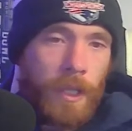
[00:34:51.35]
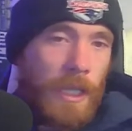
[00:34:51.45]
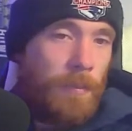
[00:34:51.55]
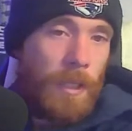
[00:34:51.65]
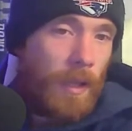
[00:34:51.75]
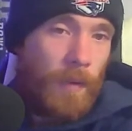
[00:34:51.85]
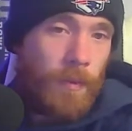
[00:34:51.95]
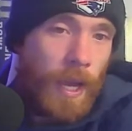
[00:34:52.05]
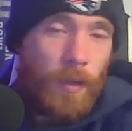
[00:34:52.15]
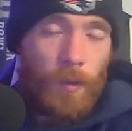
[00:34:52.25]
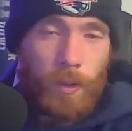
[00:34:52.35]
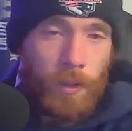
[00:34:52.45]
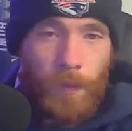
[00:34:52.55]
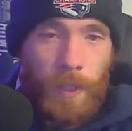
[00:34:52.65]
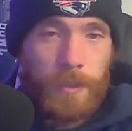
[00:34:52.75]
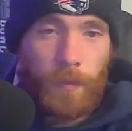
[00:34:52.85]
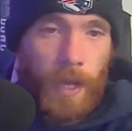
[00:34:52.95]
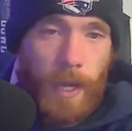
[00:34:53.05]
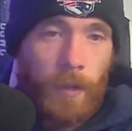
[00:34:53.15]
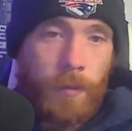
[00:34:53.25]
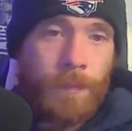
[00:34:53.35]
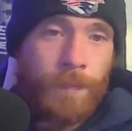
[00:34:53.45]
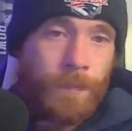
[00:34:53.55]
He'd be a left tackle or a defensive tackle.